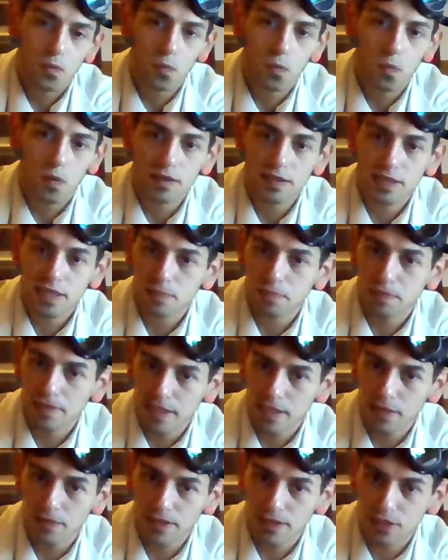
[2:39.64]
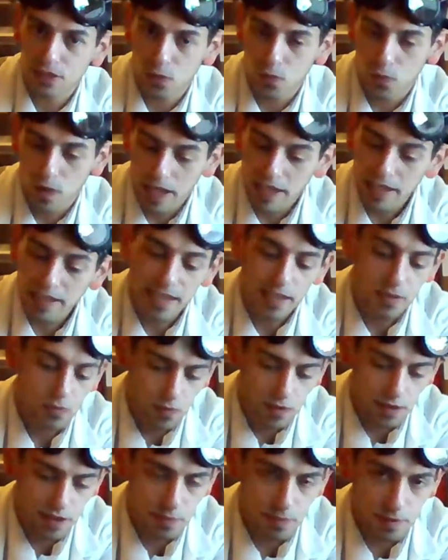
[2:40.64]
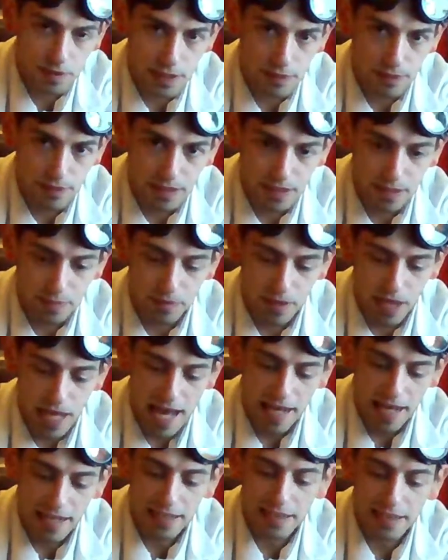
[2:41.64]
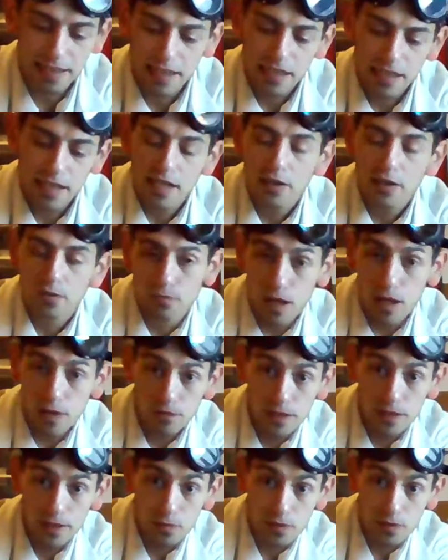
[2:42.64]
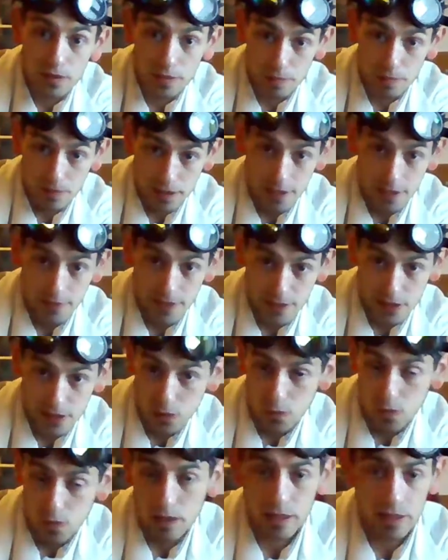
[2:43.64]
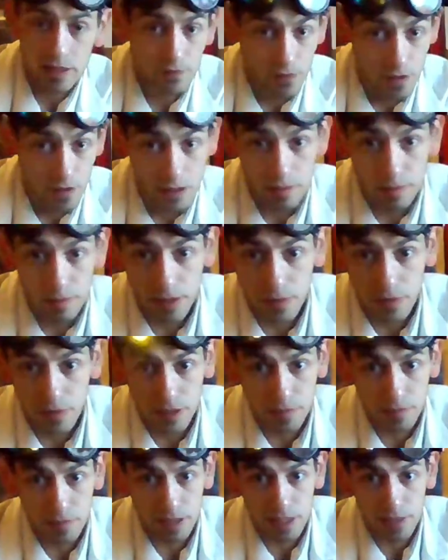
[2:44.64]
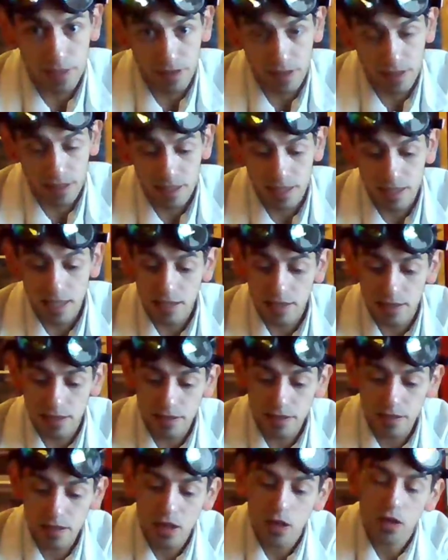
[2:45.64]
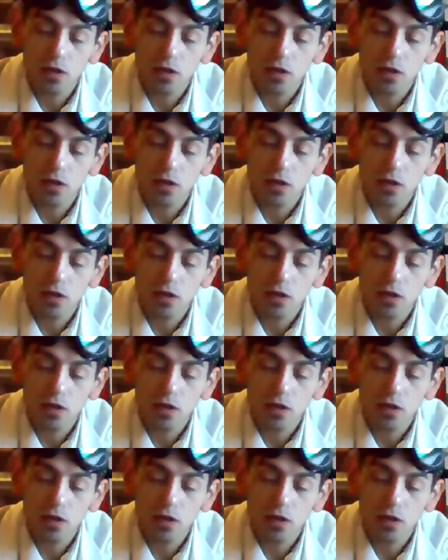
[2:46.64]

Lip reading: one specific to white and one specific to black, Rufflet was specific to one and Vullaby was specific to the other.